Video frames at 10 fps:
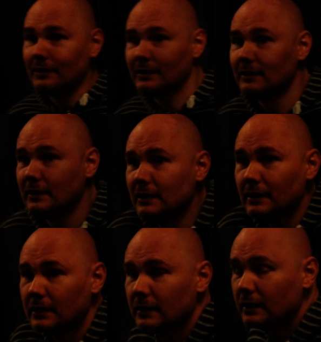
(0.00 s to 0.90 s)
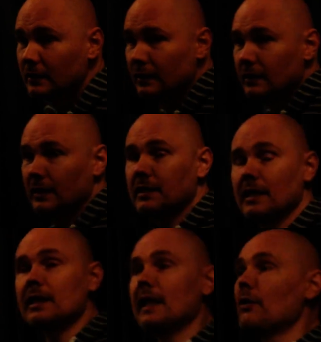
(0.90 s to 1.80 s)
and
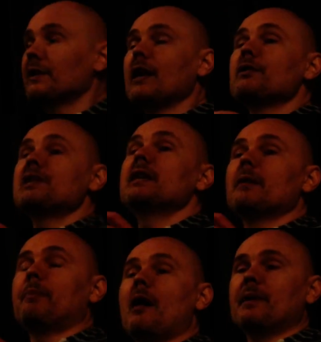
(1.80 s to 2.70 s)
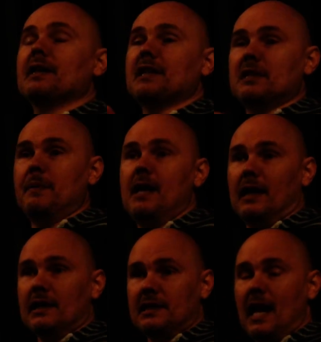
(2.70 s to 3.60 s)
they don't see the Pumpkins as
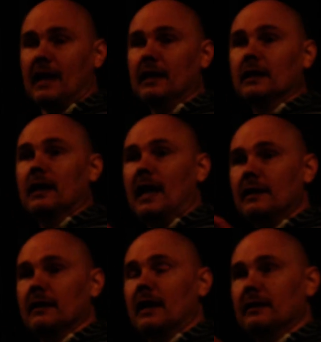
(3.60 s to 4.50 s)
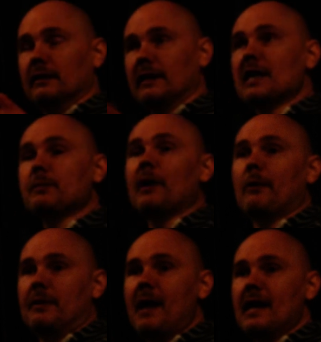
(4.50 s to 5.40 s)
being extant. And last point I
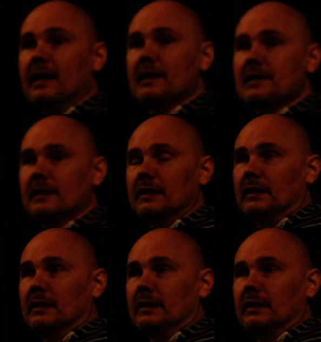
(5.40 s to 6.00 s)
would make is,